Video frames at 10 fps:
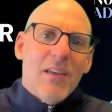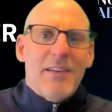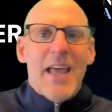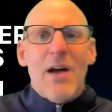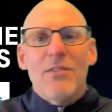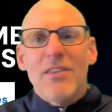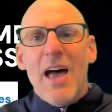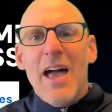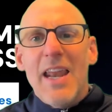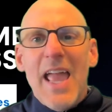a
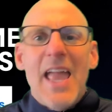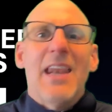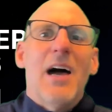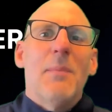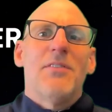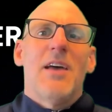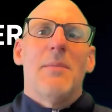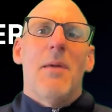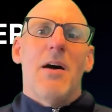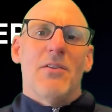downside, and upside
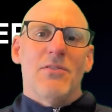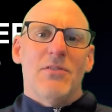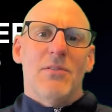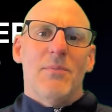models.